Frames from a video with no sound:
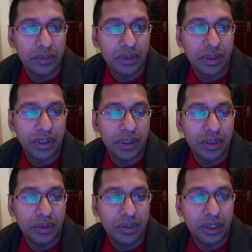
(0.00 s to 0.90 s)
but the
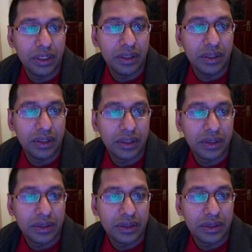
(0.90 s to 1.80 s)
Adobe
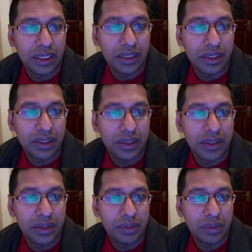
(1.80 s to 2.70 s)
standard
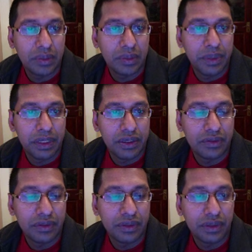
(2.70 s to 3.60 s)
is probably best if
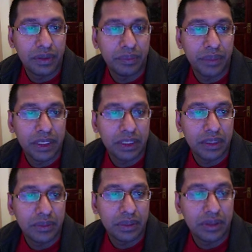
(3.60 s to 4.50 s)
you're
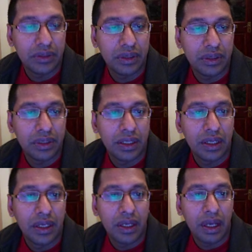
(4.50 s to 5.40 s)
mixing between
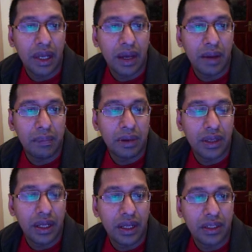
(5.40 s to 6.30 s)
Apple
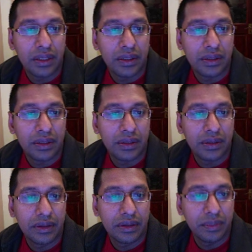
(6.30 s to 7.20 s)
and
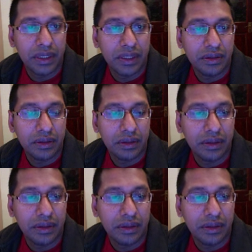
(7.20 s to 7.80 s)
the PC.